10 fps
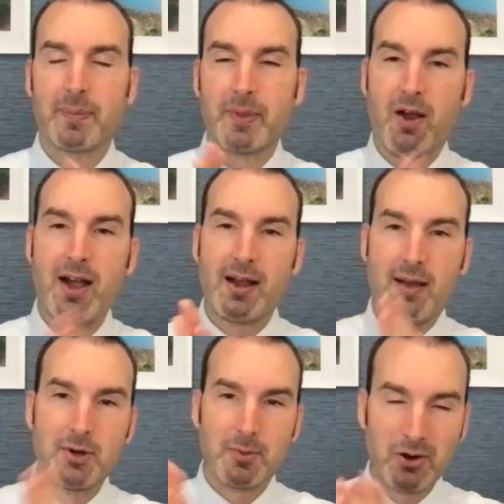all right,
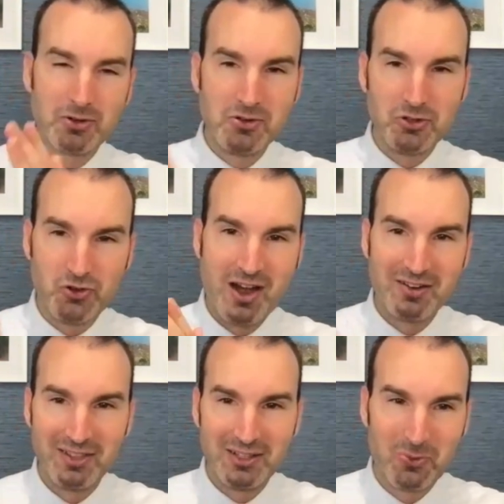I'm your personal
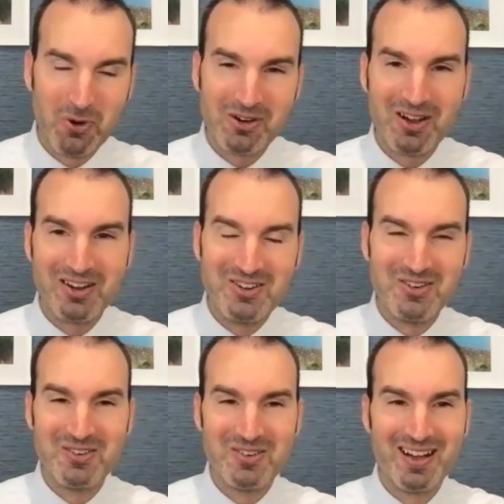trainer. Let's work on
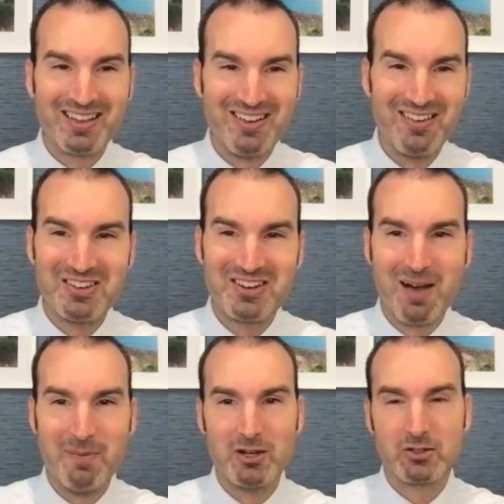you. You know, and you
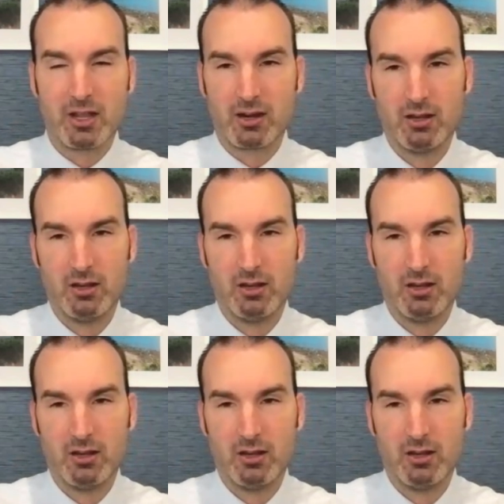come in and you're just like,